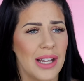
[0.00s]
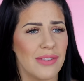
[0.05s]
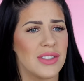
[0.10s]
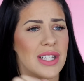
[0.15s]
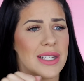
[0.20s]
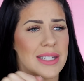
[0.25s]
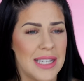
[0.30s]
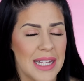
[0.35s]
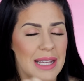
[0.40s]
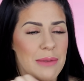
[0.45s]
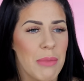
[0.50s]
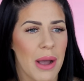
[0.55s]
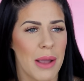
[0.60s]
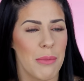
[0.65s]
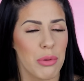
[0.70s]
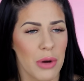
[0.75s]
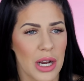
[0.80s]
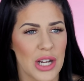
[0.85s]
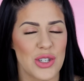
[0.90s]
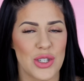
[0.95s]
have to dig my
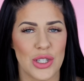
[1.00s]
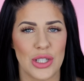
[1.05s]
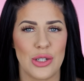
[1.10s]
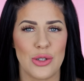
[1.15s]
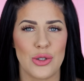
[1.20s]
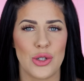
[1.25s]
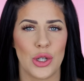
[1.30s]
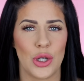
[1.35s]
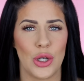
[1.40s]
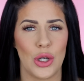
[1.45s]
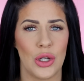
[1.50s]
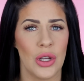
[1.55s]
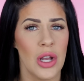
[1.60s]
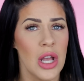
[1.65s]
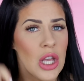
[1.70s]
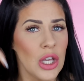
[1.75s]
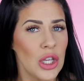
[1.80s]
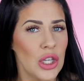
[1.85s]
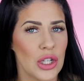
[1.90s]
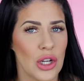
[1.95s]
brush into,
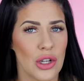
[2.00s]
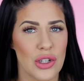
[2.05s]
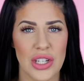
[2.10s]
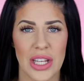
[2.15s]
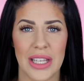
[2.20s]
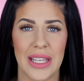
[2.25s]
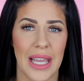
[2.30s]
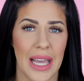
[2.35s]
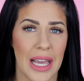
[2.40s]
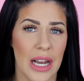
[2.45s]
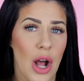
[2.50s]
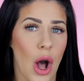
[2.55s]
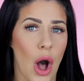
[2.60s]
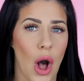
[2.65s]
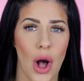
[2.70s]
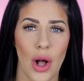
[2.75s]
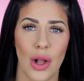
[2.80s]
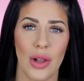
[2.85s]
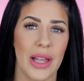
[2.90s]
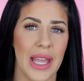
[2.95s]
you know, to get a
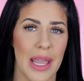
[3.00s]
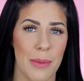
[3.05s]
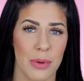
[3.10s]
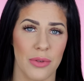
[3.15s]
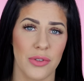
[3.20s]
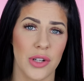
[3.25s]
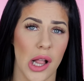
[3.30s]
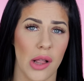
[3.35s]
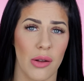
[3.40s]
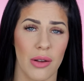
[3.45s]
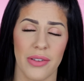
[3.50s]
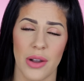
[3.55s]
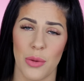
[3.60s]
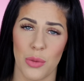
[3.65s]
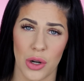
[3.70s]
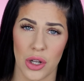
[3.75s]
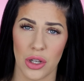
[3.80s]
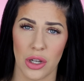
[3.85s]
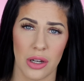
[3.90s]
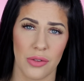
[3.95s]
whole heap of glow if I
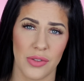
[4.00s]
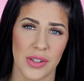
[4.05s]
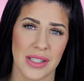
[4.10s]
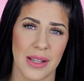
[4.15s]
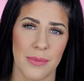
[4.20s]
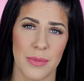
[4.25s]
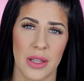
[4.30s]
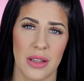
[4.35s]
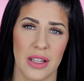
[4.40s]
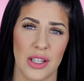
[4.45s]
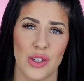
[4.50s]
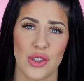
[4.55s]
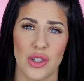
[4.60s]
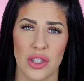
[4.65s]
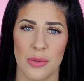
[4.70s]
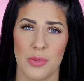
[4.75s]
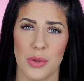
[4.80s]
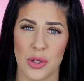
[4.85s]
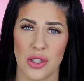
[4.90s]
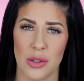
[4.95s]
want to go for something like
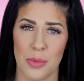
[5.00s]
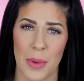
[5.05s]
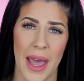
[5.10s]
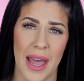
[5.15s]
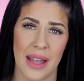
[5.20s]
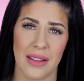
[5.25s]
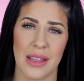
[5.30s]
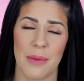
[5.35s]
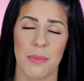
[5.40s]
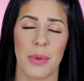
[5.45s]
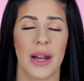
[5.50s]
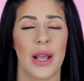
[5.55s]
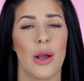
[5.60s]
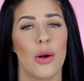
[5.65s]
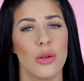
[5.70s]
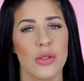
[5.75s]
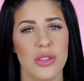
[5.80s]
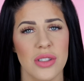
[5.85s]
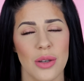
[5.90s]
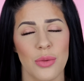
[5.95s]
super, super out there. But I
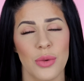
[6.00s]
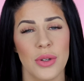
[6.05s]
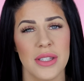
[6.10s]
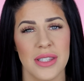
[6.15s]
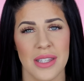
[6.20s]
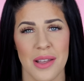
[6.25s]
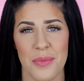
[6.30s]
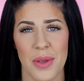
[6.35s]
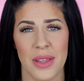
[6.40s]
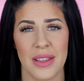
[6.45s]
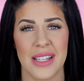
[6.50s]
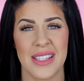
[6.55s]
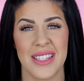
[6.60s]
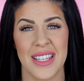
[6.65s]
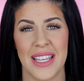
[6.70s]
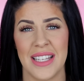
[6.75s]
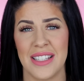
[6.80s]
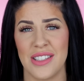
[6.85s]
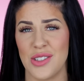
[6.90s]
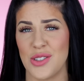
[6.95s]
also want something that's
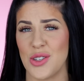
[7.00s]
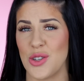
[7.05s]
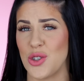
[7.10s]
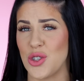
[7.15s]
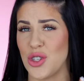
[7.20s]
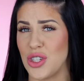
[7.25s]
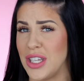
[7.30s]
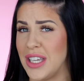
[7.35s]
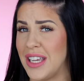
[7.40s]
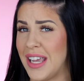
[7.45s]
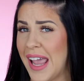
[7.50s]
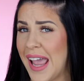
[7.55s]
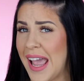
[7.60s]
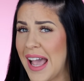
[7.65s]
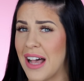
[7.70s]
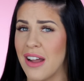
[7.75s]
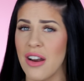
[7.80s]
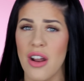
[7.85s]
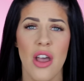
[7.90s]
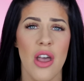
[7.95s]
easy to sheer
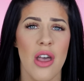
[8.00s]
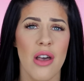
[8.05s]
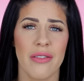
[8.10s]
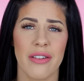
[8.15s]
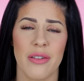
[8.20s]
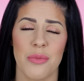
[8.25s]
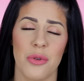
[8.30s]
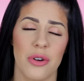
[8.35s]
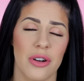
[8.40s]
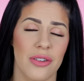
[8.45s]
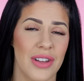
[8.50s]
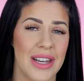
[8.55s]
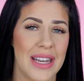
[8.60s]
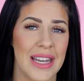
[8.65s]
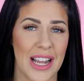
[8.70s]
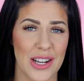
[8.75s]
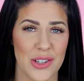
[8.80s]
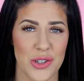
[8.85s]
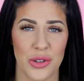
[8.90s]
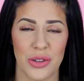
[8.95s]
out for more of a
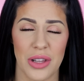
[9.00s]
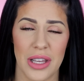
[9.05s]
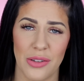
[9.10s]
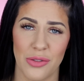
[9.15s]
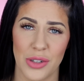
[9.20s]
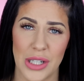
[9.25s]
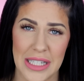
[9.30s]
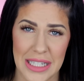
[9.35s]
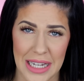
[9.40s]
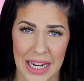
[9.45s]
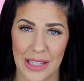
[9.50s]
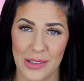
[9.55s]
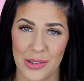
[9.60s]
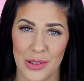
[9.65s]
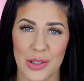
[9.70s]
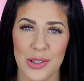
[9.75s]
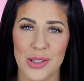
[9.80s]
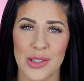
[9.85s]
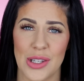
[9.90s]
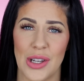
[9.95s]
natural everyday
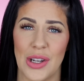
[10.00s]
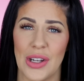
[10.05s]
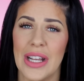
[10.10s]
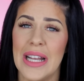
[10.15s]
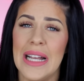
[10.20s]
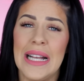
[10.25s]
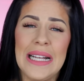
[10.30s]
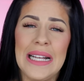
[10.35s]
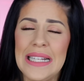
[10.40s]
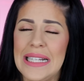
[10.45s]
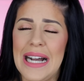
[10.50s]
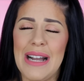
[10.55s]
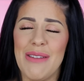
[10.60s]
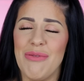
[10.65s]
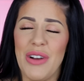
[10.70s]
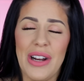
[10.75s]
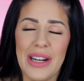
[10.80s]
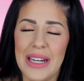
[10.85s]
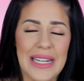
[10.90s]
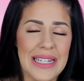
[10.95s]
look. So
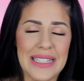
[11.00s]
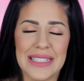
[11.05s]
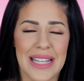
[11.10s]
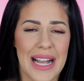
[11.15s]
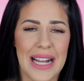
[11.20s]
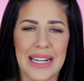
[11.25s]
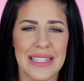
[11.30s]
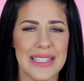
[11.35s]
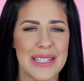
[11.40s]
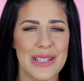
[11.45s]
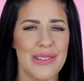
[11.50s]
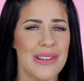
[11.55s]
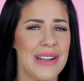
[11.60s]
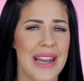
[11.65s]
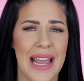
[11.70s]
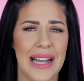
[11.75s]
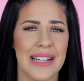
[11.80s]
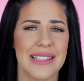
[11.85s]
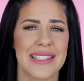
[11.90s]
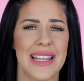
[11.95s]
I'm very excited to
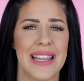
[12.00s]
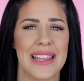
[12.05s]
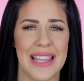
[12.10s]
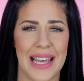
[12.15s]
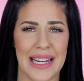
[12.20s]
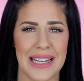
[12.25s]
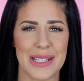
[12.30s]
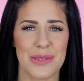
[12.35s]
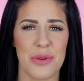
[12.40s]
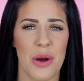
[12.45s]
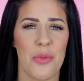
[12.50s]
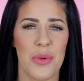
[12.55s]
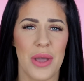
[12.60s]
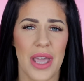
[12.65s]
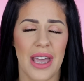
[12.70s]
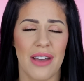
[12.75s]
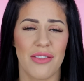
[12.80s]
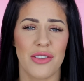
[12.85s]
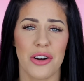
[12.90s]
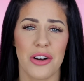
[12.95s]
announce that that is what we
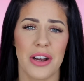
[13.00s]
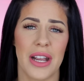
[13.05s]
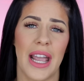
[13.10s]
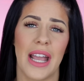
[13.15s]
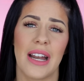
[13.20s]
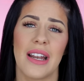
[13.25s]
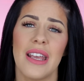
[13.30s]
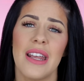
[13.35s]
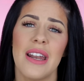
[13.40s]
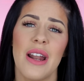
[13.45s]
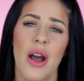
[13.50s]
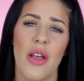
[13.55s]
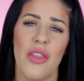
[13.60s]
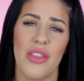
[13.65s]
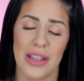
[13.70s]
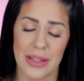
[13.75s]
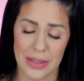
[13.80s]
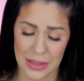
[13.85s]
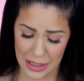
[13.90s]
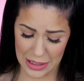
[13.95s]
have created.
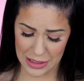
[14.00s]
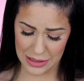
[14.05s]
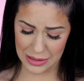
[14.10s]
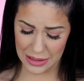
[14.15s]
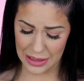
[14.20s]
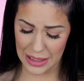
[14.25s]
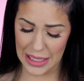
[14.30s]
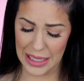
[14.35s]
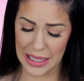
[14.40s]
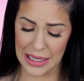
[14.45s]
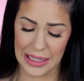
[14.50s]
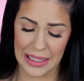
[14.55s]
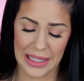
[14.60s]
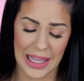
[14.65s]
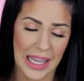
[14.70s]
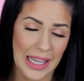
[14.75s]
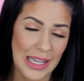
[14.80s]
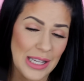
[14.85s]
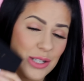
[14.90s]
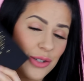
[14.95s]
This is the
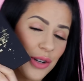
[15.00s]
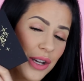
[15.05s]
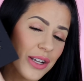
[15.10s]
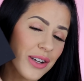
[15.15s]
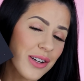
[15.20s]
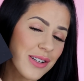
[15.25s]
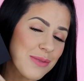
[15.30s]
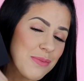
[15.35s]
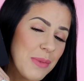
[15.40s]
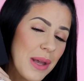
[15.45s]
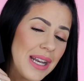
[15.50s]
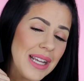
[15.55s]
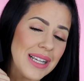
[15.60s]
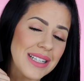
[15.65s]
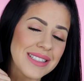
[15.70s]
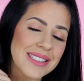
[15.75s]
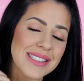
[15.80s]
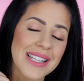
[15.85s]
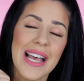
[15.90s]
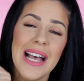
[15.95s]
Nikkia Joy
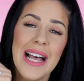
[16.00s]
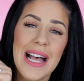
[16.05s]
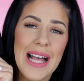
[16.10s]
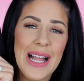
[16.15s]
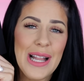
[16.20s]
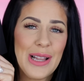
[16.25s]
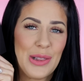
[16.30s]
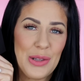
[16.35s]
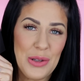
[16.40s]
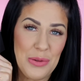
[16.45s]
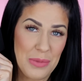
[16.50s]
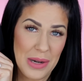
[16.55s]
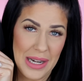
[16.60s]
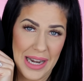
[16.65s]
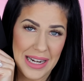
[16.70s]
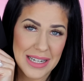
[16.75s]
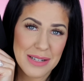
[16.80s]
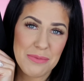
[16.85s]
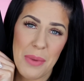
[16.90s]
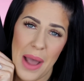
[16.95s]
Cosmetics
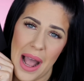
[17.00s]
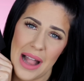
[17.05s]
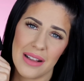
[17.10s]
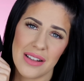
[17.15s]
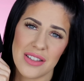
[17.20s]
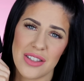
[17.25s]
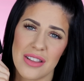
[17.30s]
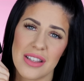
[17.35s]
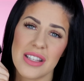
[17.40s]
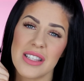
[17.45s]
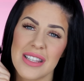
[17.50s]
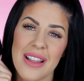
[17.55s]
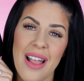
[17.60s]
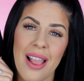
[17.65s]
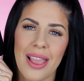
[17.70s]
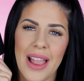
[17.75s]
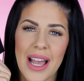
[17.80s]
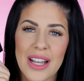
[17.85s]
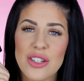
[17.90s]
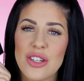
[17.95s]
Illuminate palette. So this is a
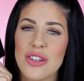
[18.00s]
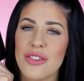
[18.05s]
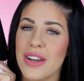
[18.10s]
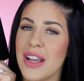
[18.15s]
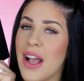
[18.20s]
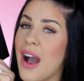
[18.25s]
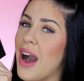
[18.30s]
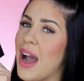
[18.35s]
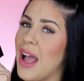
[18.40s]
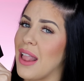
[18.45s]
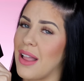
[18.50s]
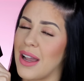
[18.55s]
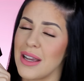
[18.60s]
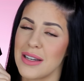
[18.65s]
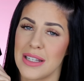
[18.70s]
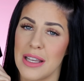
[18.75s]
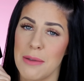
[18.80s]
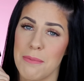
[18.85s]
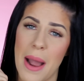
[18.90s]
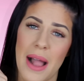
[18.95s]
luxury
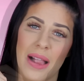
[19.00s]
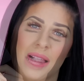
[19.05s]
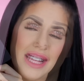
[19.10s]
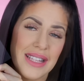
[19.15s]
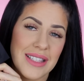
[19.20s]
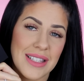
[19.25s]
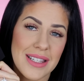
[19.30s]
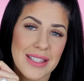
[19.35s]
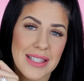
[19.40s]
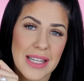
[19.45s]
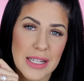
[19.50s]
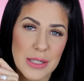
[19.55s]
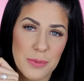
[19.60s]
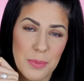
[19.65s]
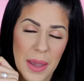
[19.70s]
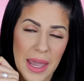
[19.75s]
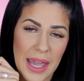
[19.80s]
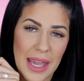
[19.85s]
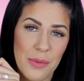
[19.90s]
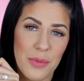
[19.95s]
highlighting palette. It's a six
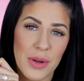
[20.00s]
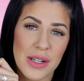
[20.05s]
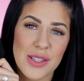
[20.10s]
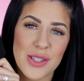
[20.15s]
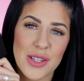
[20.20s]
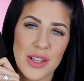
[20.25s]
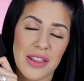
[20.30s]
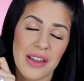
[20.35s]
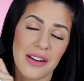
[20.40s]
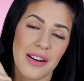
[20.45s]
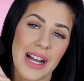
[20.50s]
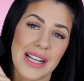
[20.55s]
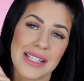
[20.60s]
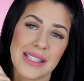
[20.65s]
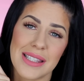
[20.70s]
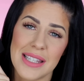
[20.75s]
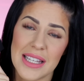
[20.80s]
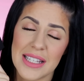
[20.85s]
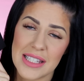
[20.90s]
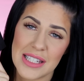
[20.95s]
pan one, so there are
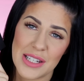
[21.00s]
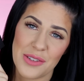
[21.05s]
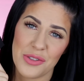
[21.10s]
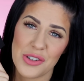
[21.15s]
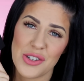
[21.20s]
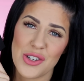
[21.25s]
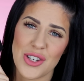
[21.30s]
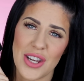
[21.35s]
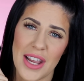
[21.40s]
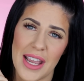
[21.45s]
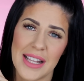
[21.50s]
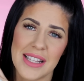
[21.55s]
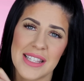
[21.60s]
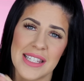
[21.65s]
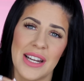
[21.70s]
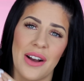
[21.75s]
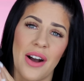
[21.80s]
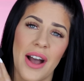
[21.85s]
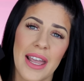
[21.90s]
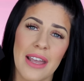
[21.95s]
six different shades.
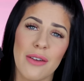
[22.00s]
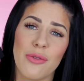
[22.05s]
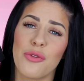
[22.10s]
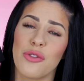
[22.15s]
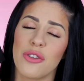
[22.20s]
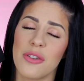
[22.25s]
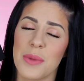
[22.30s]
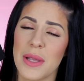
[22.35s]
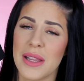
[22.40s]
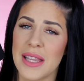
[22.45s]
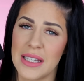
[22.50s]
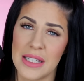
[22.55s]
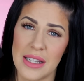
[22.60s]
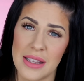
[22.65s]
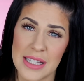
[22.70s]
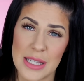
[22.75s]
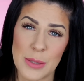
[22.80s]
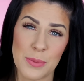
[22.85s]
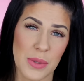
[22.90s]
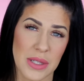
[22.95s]
Now I have formulated
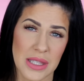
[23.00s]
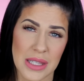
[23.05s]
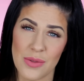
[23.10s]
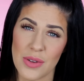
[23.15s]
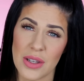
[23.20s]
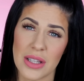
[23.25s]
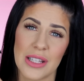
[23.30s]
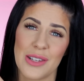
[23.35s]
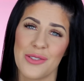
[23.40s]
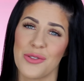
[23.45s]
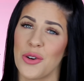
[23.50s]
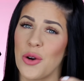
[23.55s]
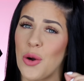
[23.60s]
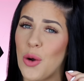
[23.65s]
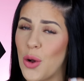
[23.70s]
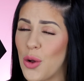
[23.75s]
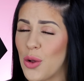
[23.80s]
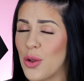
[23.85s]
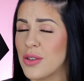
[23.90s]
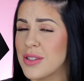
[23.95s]
this specifically for
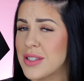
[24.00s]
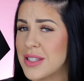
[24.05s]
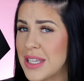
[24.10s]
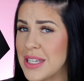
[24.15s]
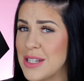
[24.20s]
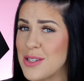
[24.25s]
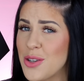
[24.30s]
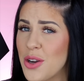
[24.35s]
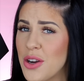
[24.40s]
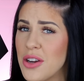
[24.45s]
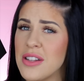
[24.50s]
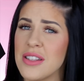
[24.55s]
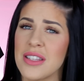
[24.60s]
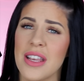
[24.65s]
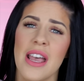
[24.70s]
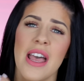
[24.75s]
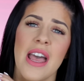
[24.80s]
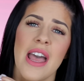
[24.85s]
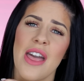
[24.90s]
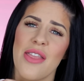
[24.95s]
all skin tones.
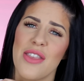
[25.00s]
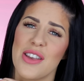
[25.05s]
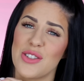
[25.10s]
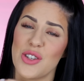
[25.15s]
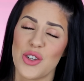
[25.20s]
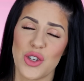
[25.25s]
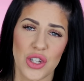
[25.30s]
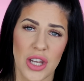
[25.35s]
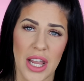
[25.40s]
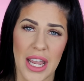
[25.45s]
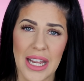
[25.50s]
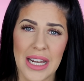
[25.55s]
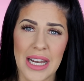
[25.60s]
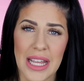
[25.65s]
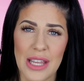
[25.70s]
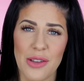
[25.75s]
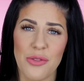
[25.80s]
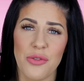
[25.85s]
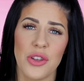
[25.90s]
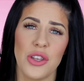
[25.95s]
There's a shade
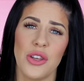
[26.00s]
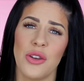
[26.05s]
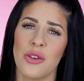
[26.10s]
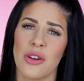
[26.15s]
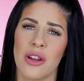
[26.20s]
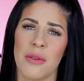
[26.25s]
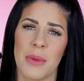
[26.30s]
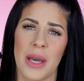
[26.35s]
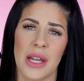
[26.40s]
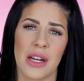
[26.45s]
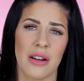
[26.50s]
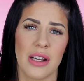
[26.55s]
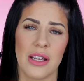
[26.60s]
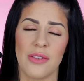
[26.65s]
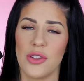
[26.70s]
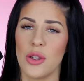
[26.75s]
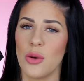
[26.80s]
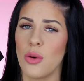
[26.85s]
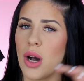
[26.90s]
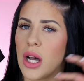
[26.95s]
here for you, no matter
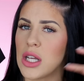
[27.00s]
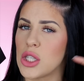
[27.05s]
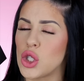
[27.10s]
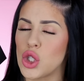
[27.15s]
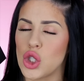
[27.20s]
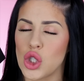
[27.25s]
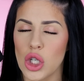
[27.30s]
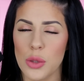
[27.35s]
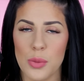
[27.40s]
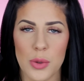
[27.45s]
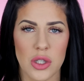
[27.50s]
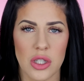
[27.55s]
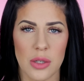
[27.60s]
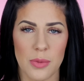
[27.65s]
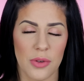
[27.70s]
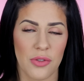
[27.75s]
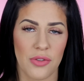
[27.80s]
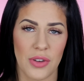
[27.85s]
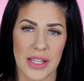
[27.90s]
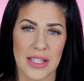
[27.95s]
if you are super,
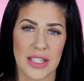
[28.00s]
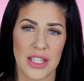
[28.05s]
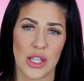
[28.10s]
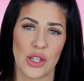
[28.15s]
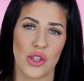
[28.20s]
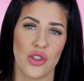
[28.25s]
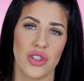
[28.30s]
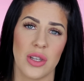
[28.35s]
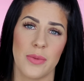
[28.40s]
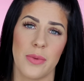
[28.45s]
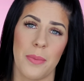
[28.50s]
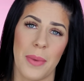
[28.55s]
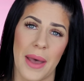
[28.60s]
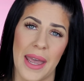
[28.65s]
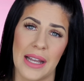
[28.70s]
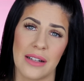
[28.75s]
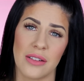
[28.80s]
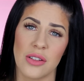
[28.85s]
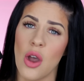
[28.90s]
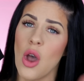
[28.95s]
super fair skin super
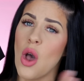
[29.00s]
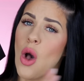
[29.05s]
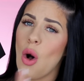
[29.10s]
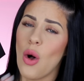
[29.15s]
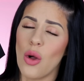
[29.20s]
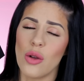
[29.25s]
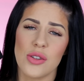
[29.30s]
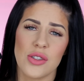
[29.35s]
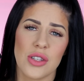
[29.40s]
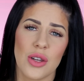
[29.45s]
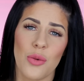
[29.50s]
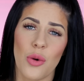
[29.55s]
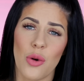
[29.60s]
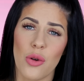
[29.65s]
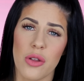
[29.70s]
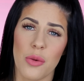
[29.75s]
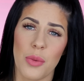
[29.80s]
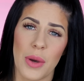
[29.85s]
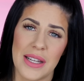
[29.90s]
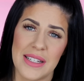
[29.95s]
pale also
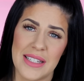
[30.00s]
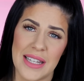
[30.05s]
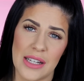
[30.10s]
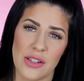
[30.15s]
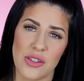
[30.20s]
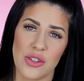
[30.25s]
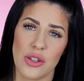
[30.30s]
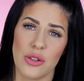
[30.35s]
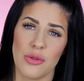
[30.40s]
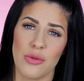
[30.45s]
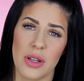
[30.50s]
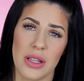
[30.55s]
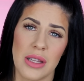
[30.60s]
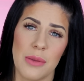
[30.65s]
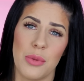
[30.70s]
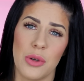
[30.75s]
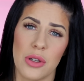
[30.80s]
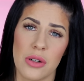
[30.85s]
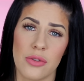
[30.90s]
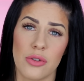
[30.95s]
all the way down to really
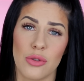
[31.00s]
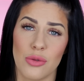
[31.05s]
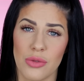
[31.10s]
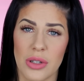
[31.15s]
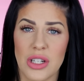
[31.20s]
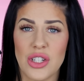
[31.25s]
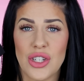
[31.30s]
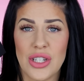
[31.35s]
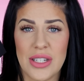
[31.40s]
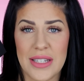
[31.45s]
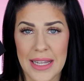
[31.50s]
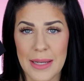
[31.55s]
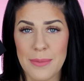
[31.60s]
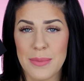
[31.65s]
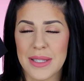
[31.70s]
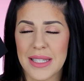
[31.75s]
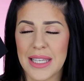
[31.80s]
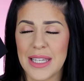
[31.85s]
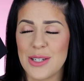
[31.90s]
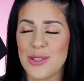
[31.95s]
beautiful, rich, deep
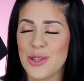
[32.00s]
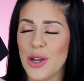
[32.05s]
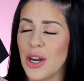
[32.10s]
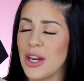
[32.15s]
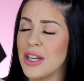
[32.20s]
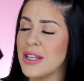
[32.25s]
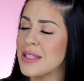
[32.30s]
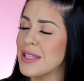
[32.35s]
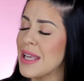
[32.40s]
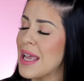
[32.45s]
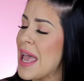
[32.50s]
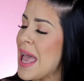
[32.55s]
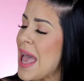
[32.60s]
skin tones.